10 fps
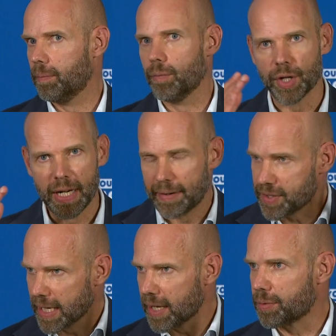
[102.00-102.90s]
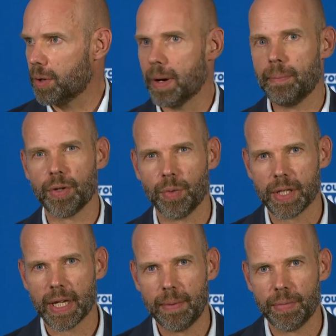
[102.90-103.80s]
We're going to have to get through a bumpy
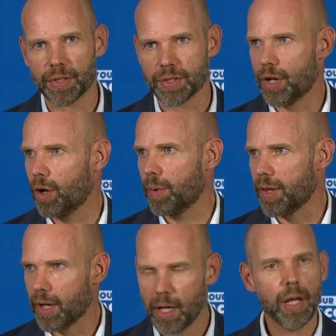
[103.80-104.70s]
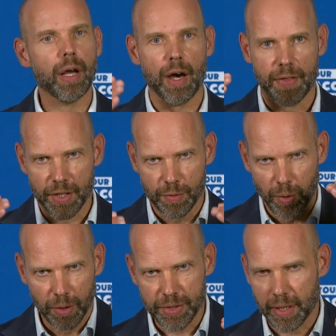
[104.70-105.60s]
weekend because of the hot weather. I think this
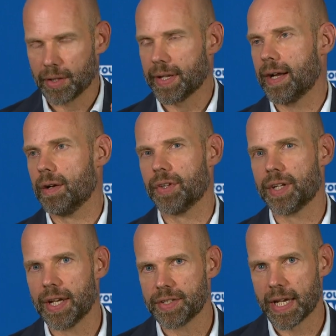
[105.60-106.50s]
will settle down over the days